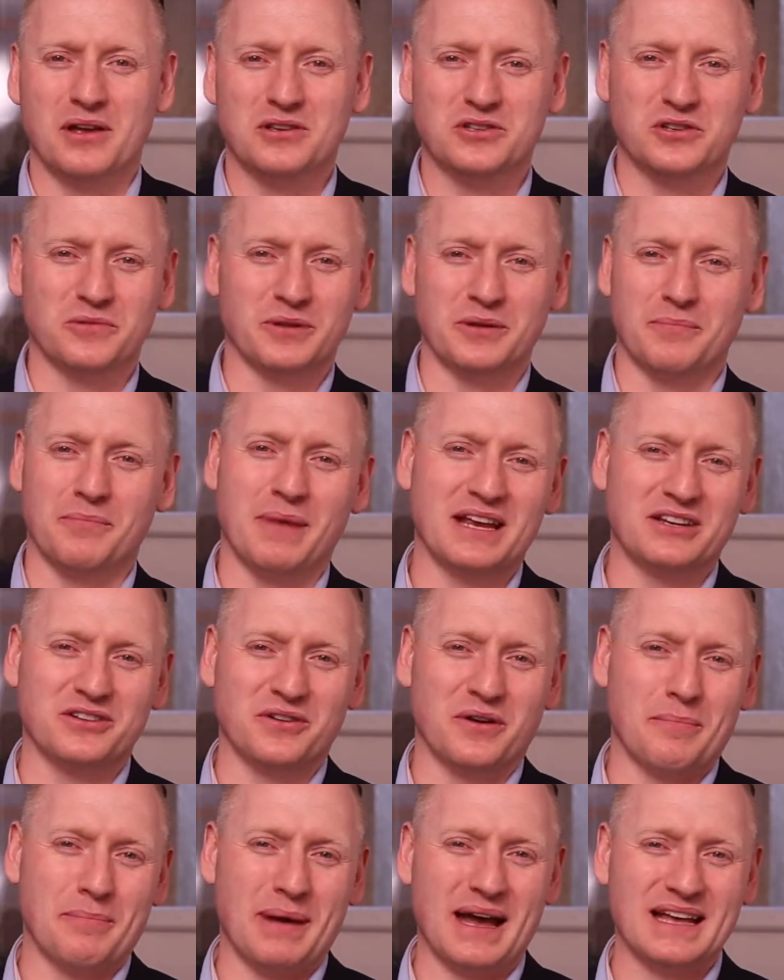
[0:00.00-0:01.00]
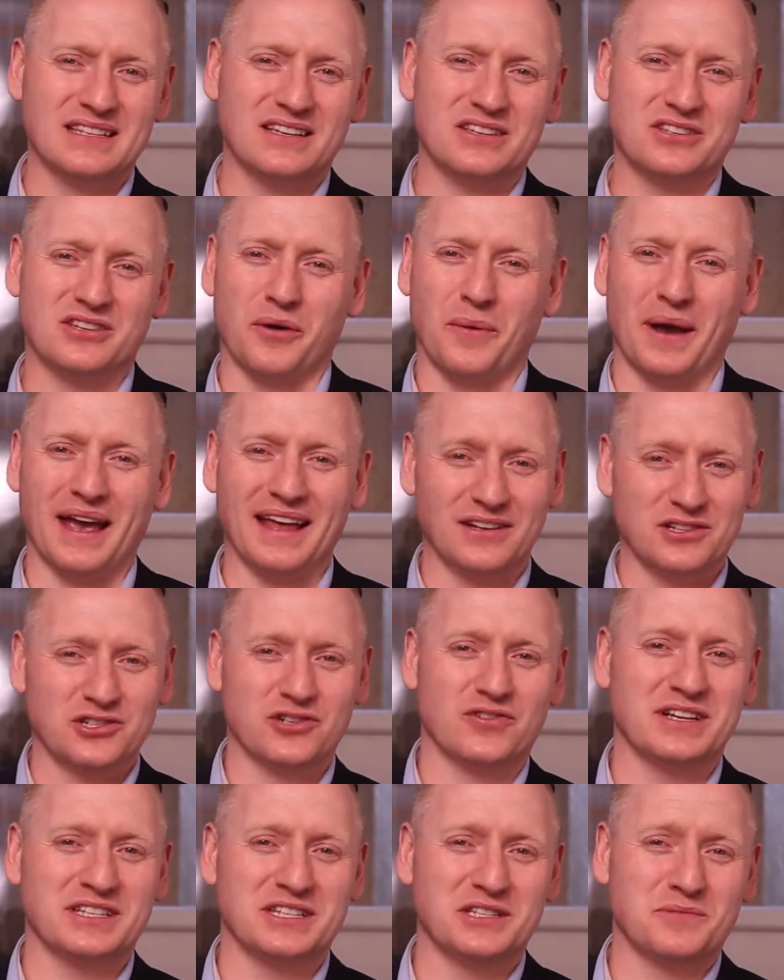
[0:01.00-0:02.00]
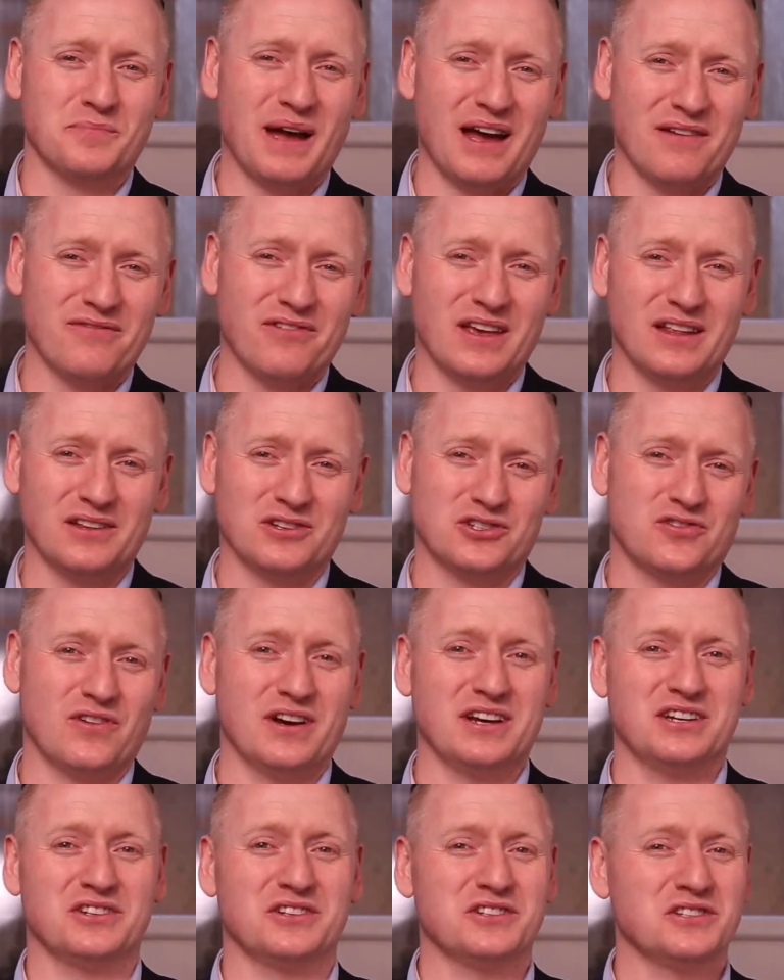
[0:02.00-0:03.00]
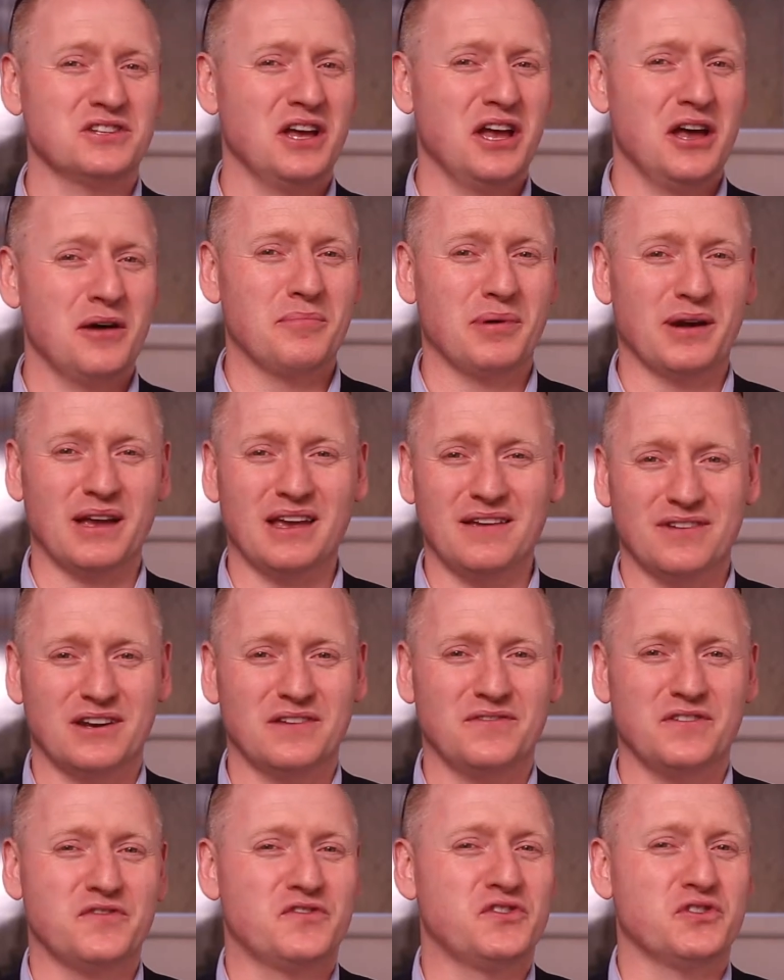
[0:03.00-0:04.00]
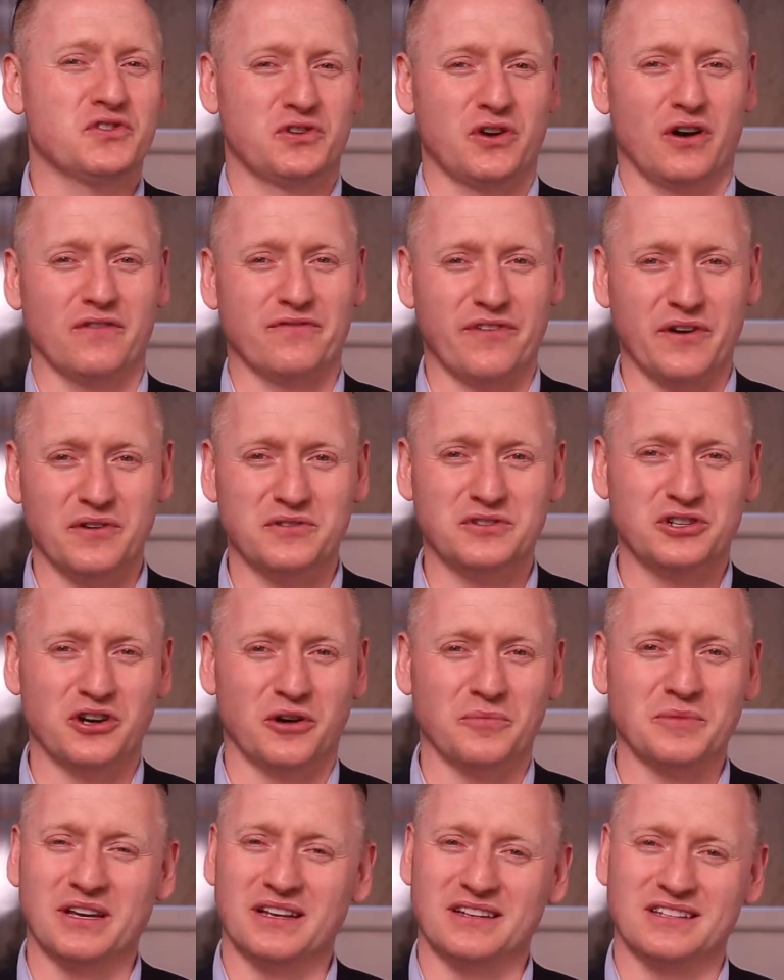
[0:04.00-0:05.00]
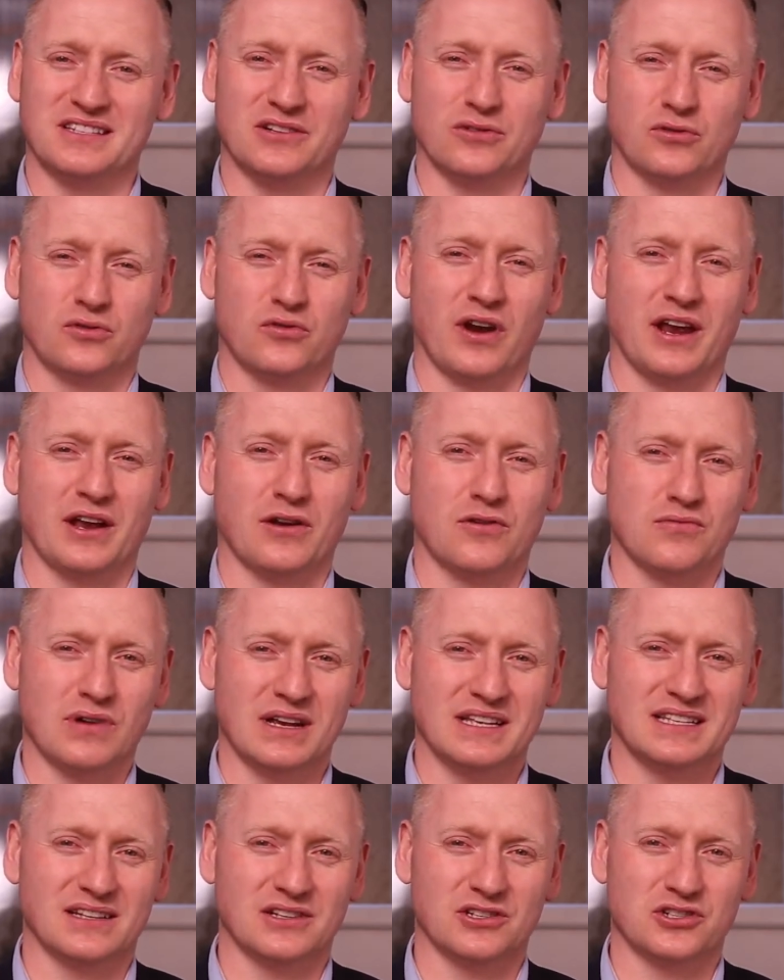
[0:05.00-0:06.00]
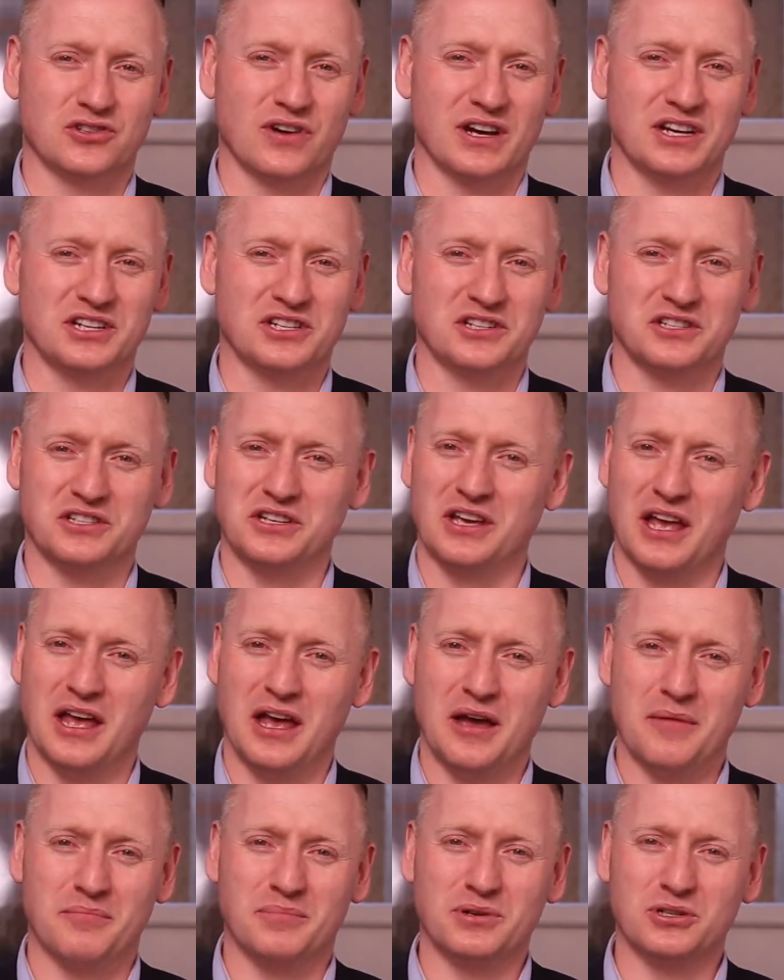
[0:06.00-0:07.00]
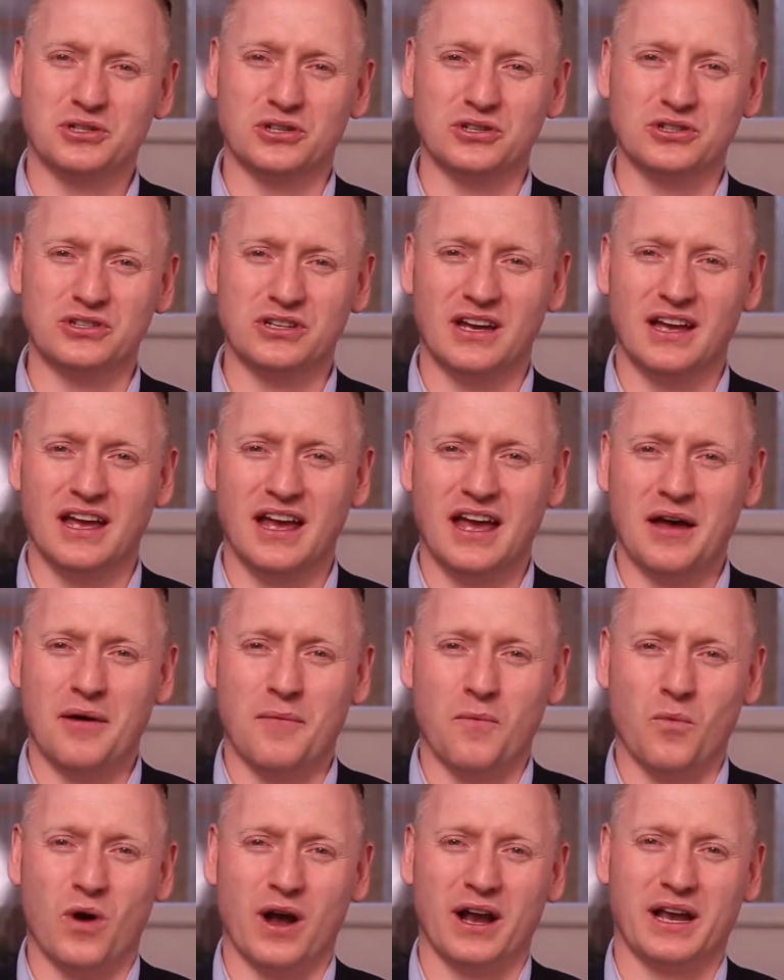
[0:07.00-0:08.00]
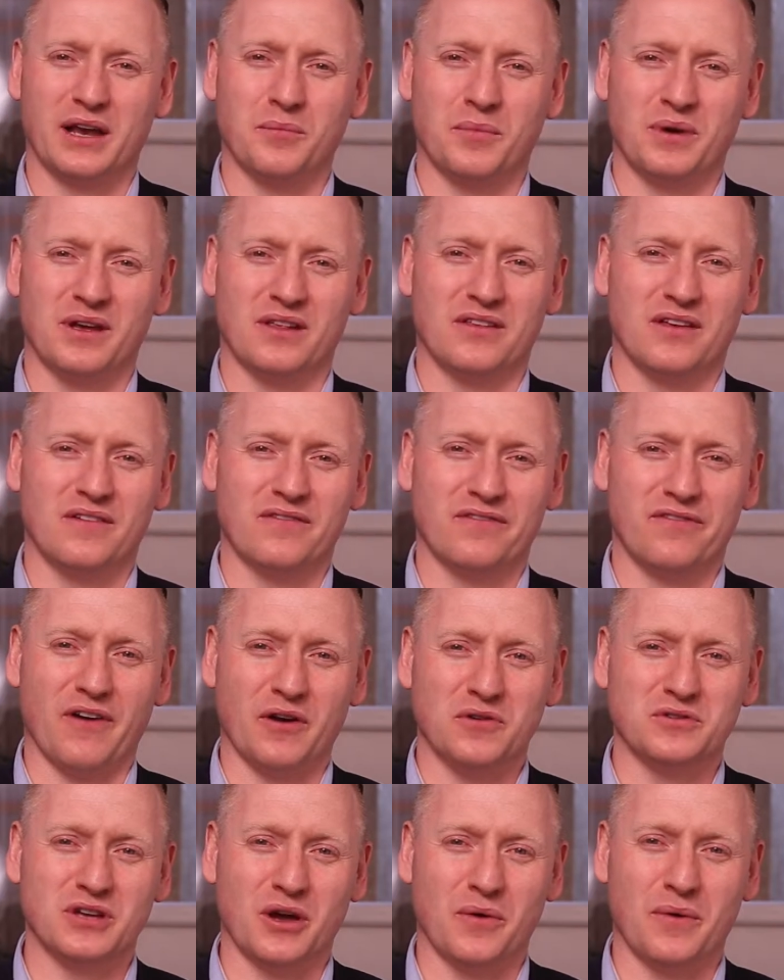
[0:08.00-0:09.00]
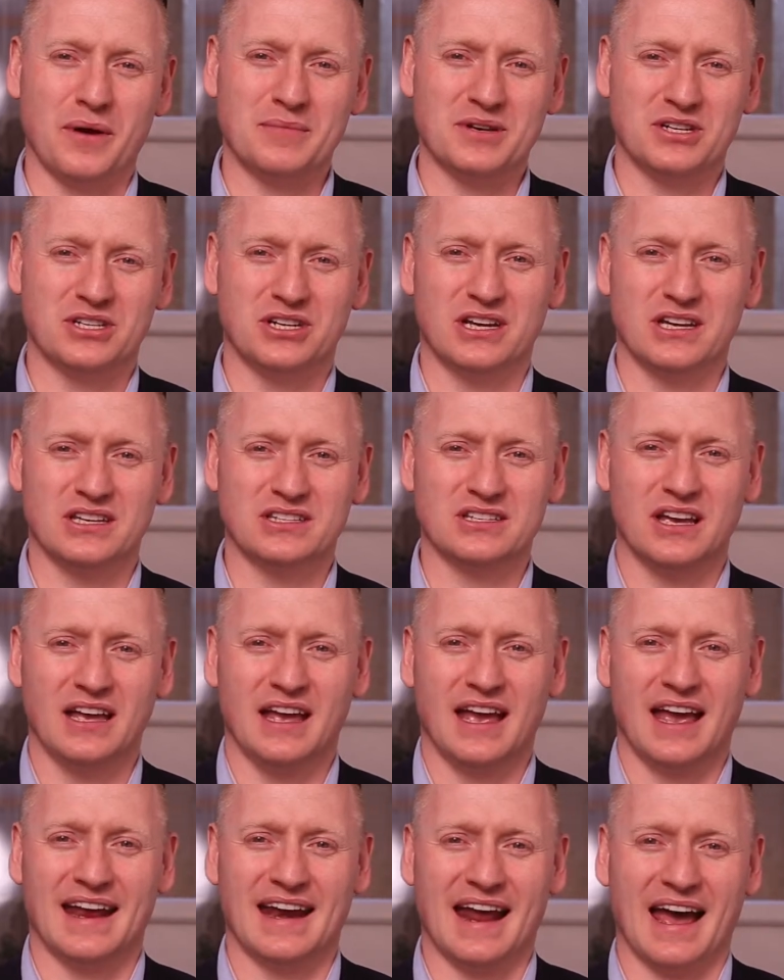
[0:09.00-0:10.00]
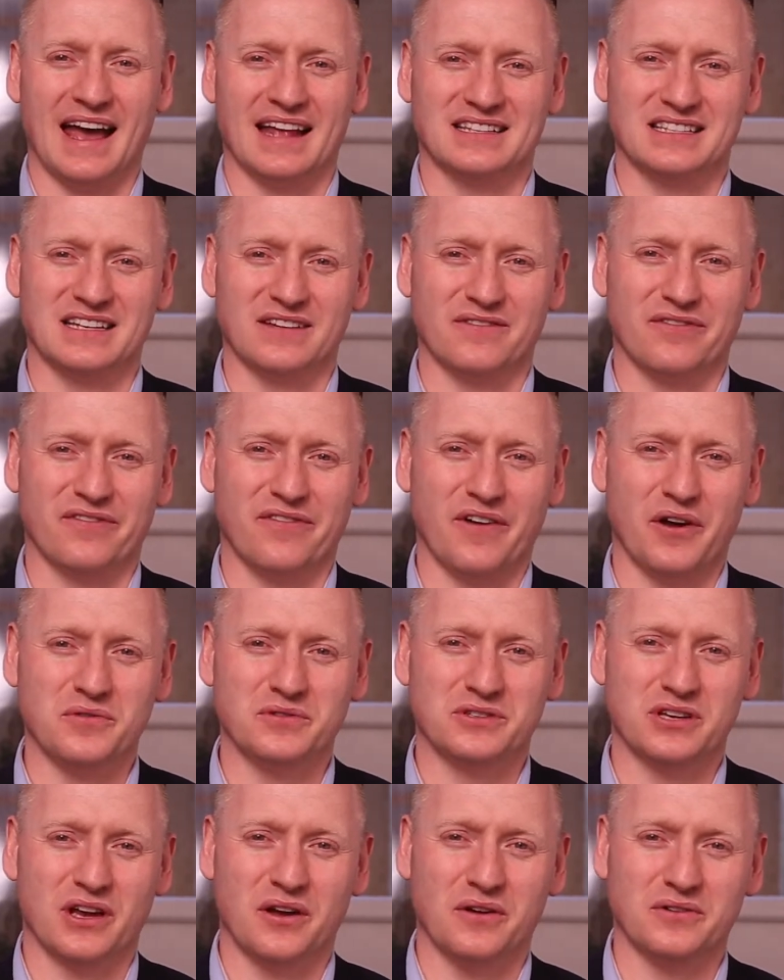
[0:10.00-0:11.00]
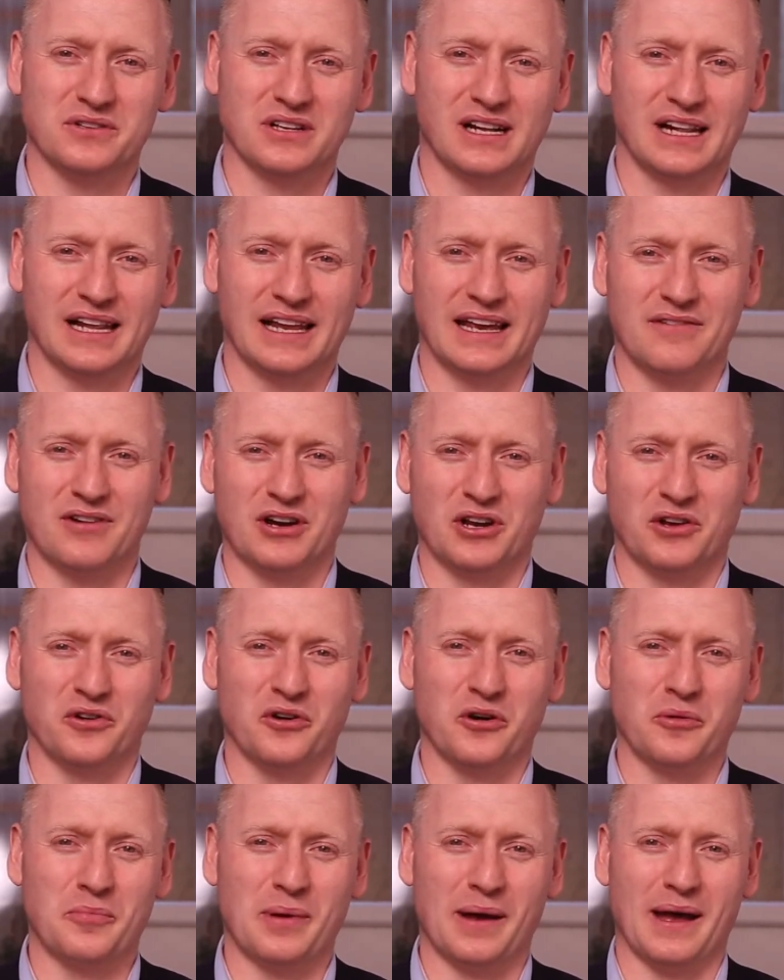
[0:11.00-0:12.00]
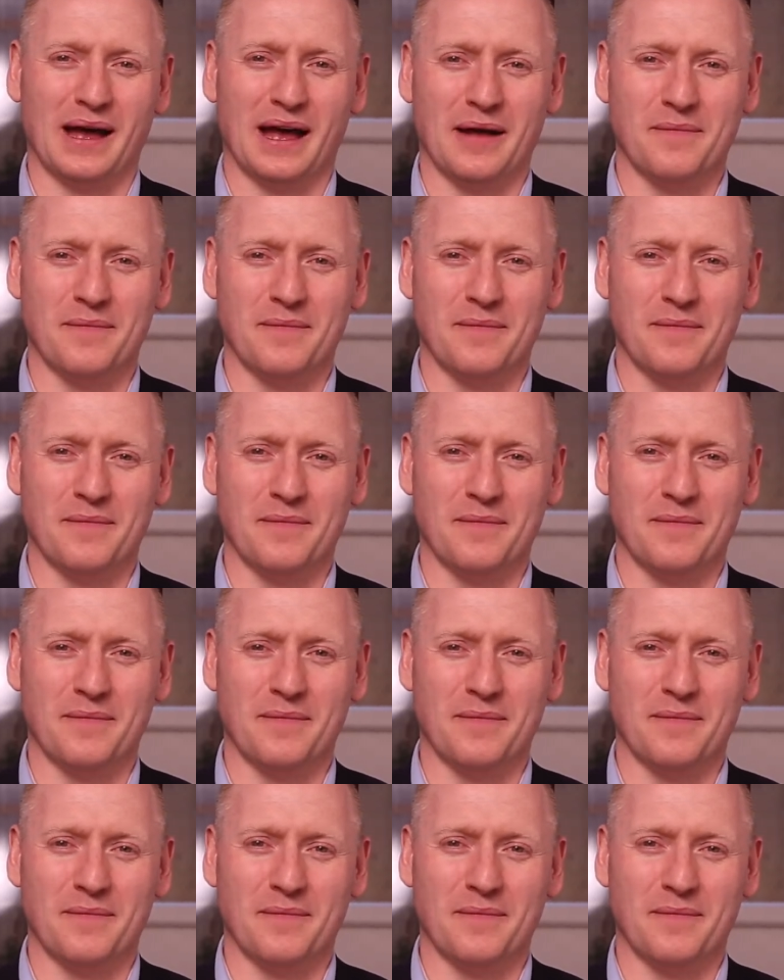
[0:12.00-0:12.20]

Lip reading: Some of them may do it better, so Illustrator is better for illustrations, but even if you've just got Photoshop, you can still create great illustrations. But just working with photo images, enhancing photos, clearing up,